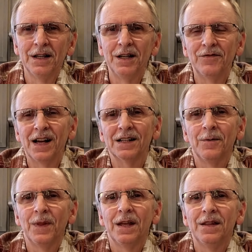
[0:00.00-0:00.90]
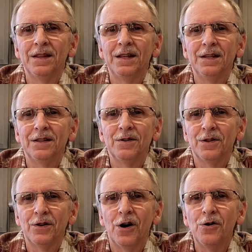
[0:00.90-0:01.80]
In fact, the, there,
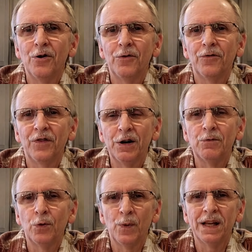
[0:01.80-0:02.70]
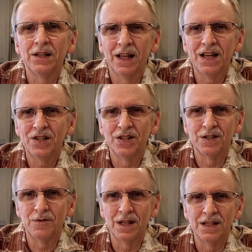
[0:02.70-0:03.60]
there are no federal
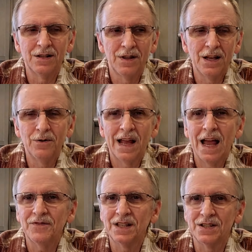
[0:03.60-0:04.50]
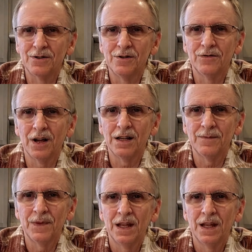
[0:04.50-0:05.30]
regulations for these, so they don't have to get certified.